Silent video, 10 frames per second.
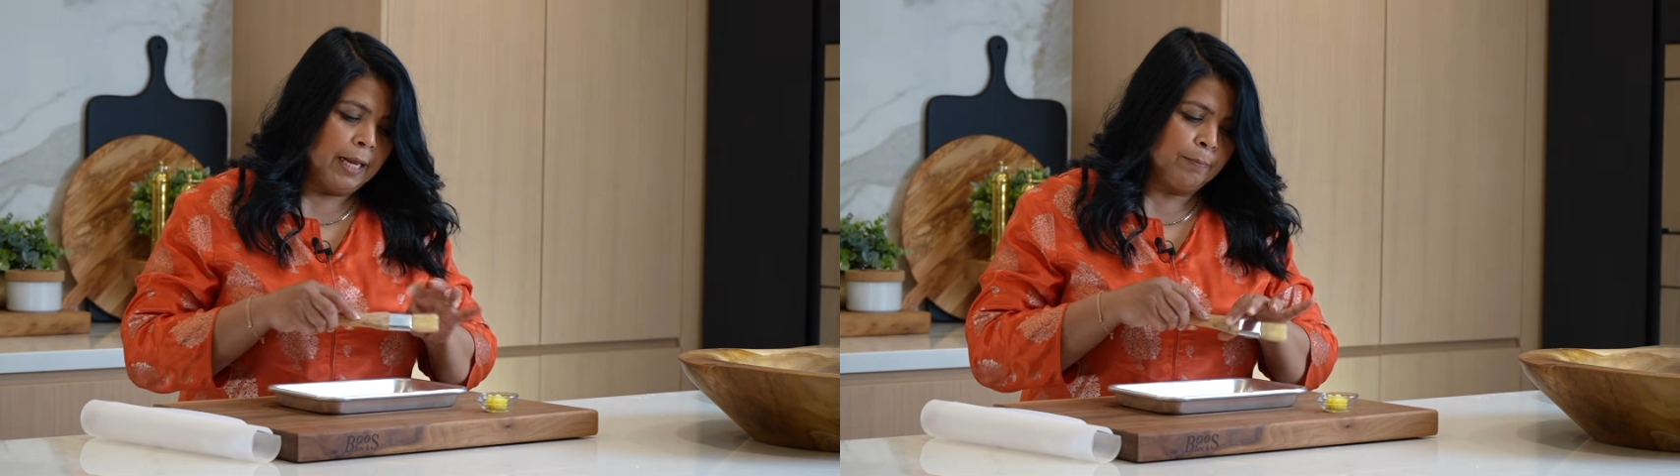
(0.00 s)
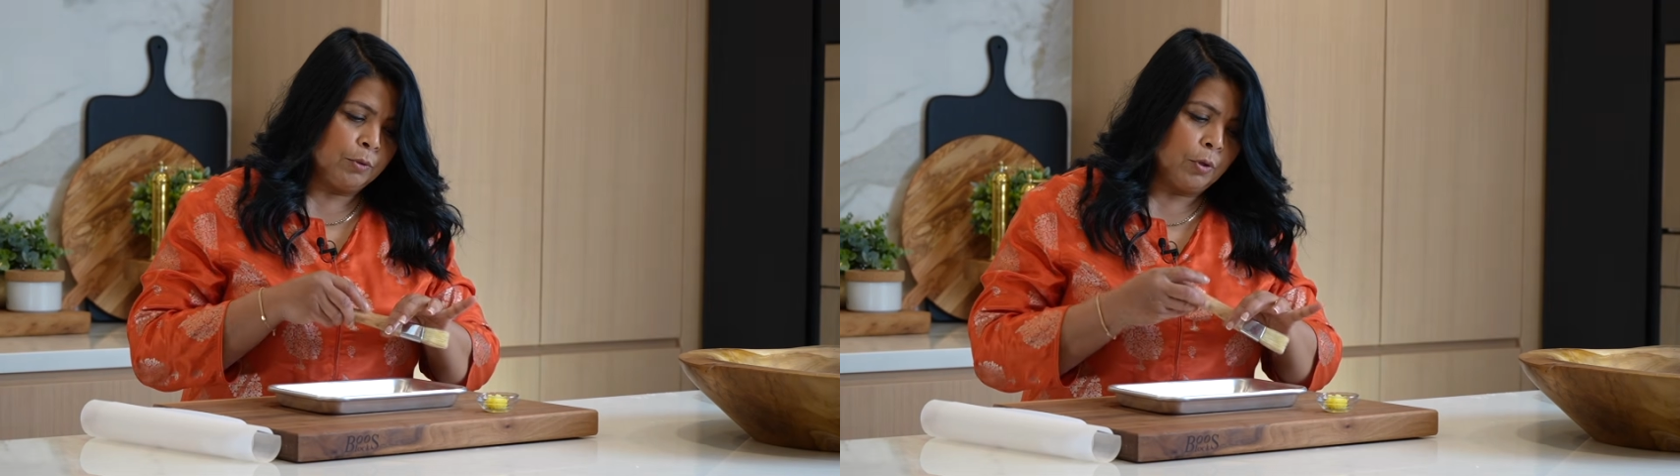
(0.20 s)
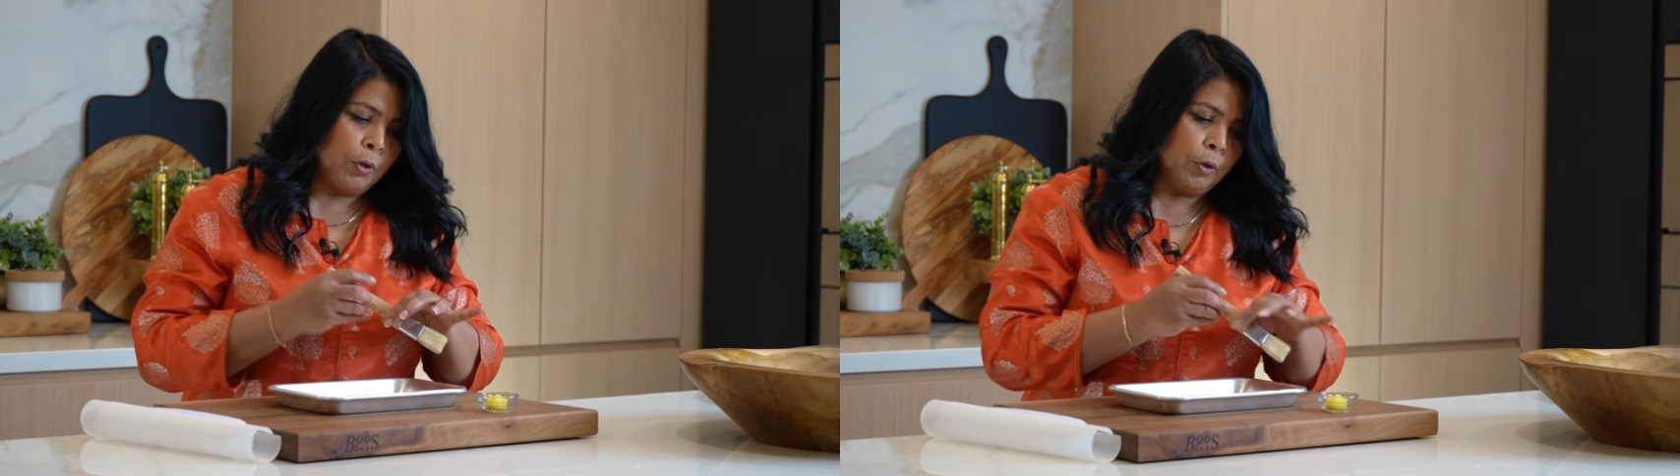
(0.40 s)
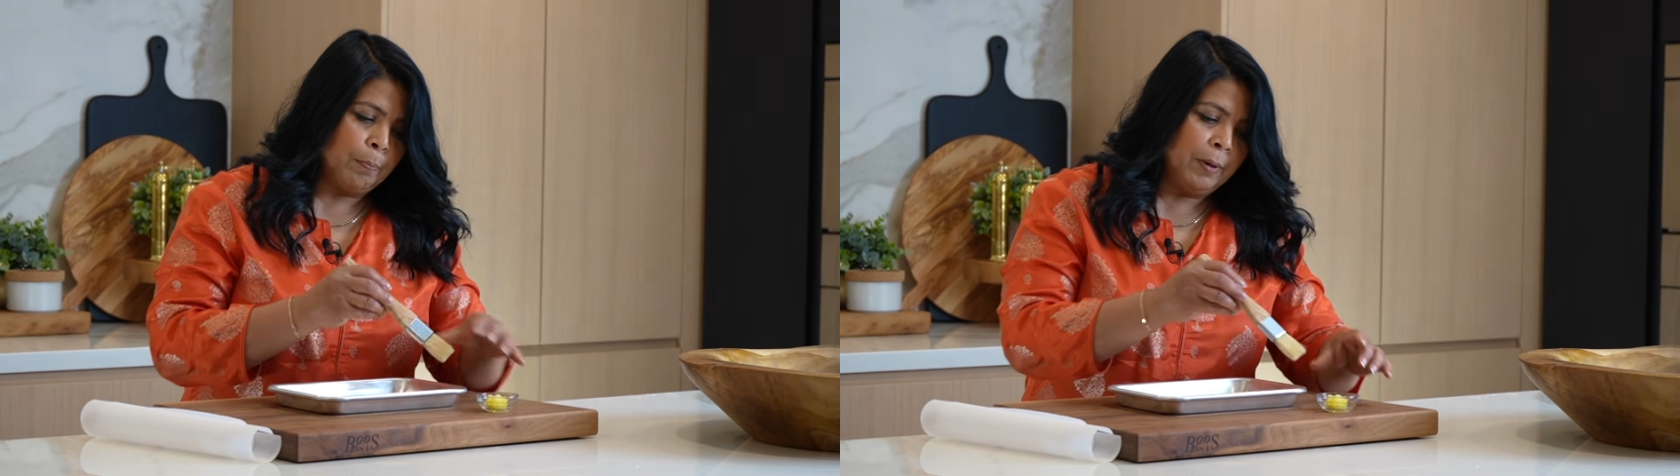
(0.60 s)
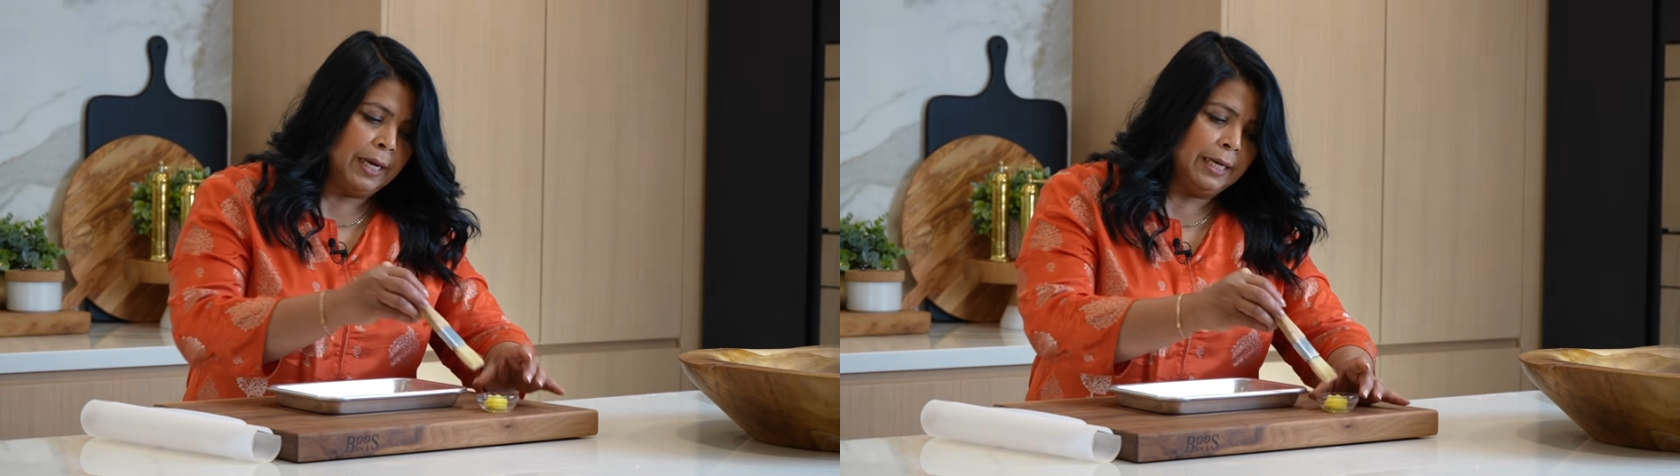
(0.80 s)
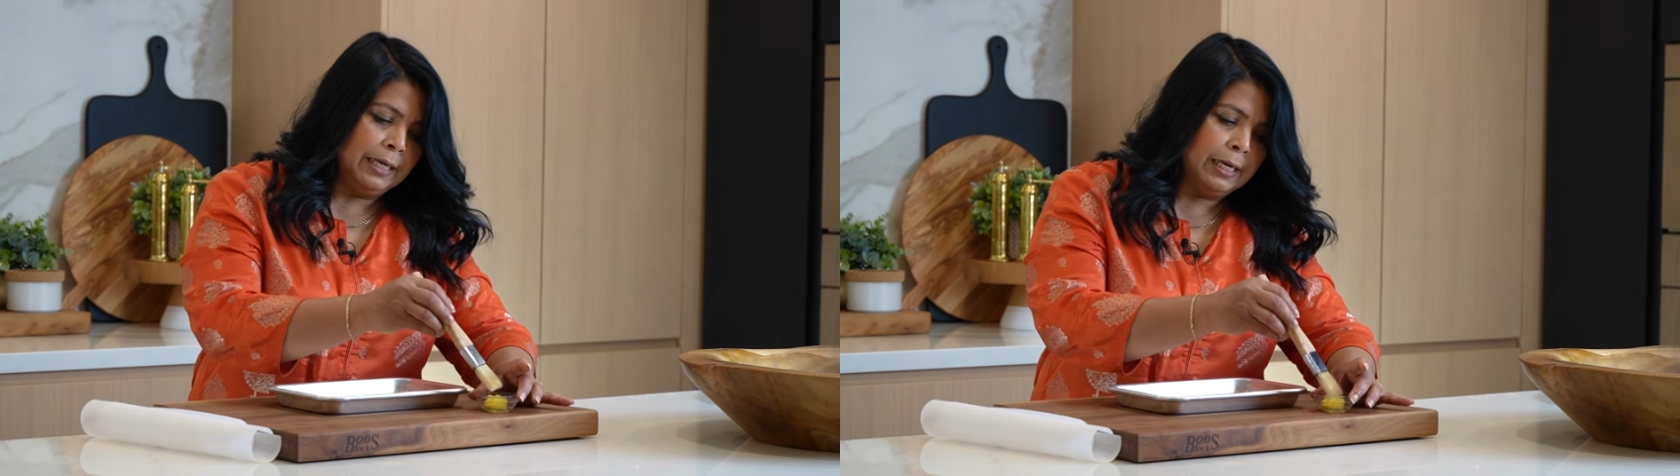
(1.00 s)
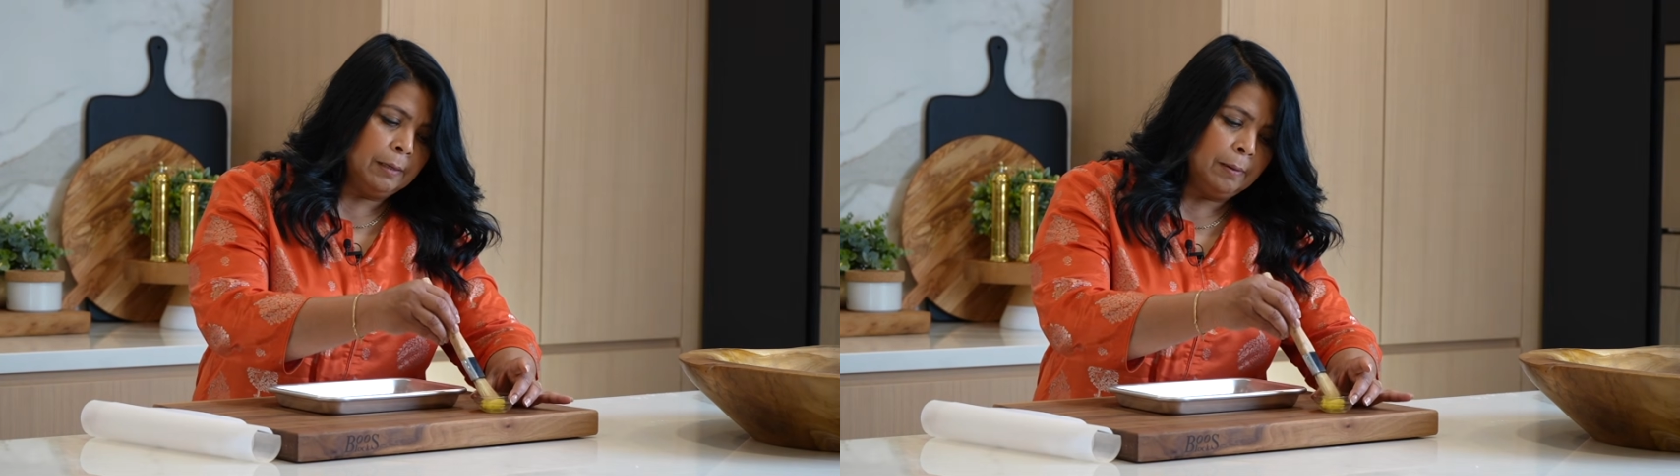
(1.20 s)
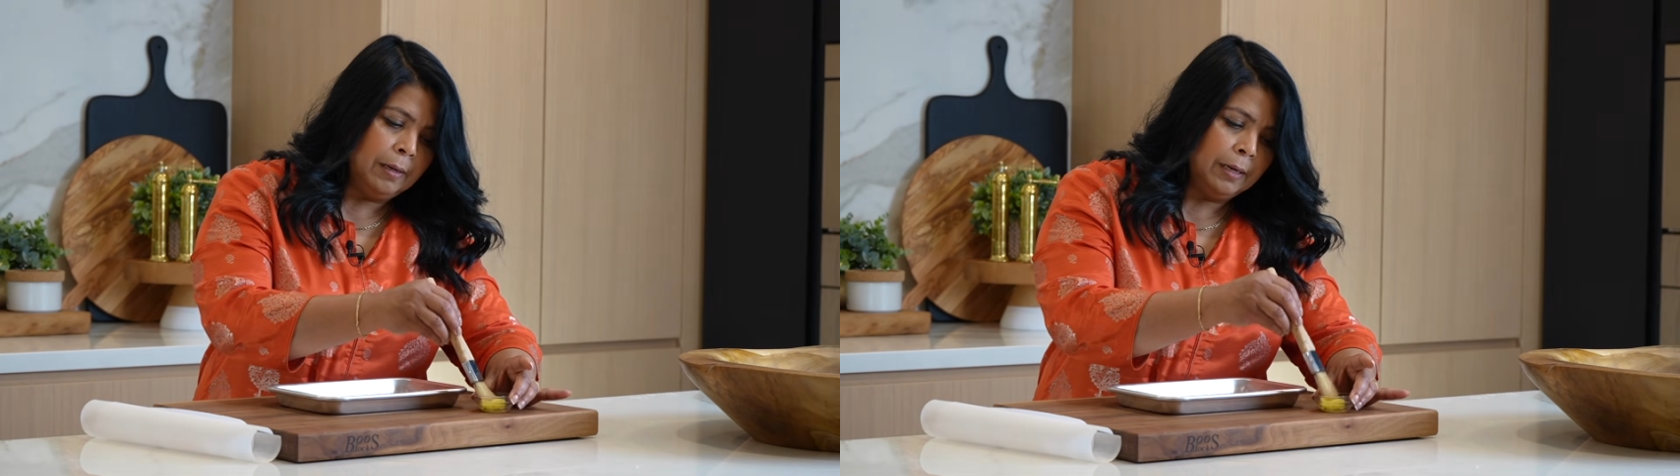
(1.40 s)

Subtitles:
I'm going to apply a little